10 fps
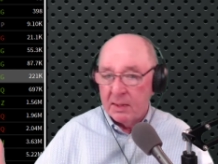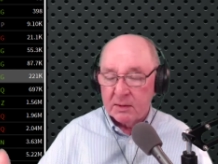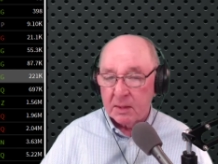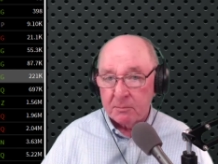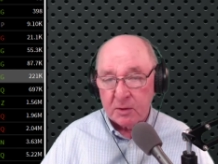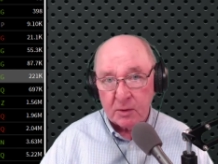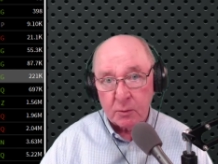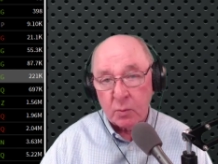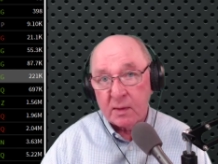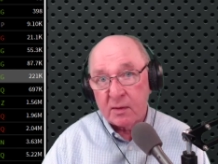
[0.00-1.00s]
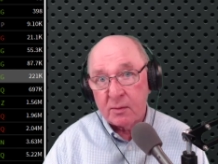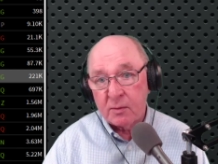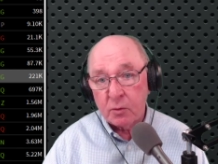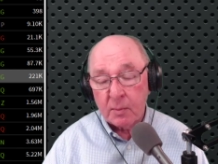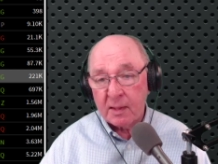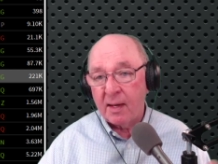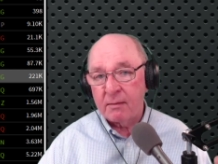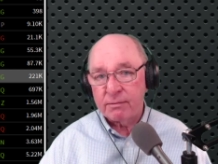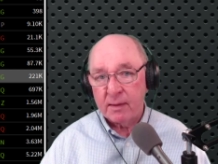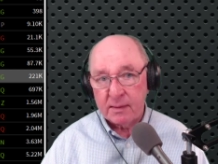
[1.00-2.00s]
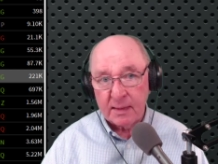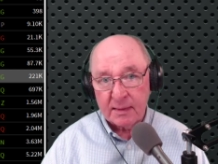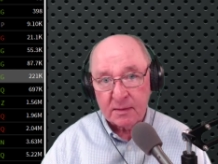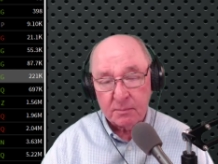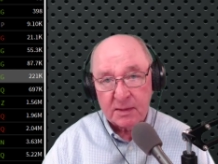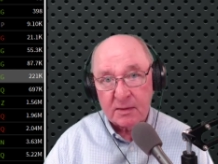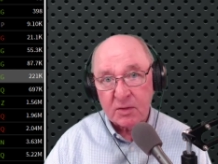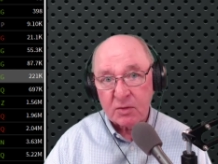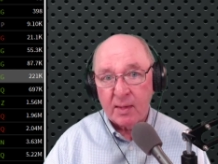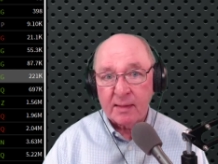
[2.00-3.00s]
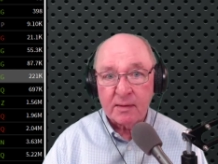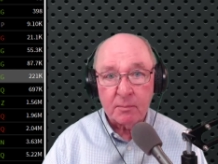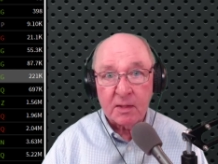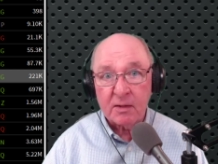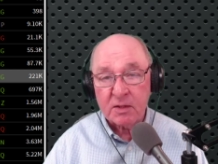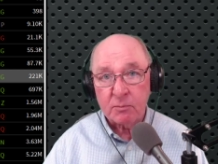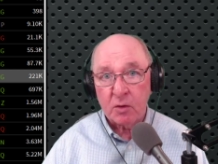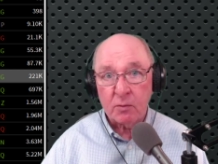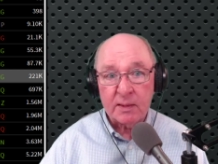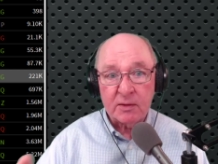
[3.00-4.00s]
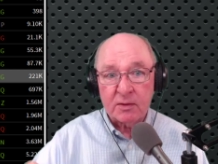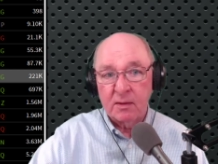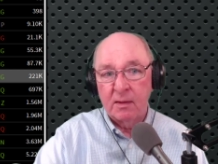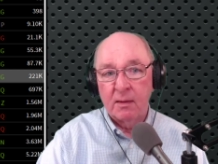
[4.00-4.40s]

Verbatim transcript: it's up to you what you do, but I find that to be distracting because I'm always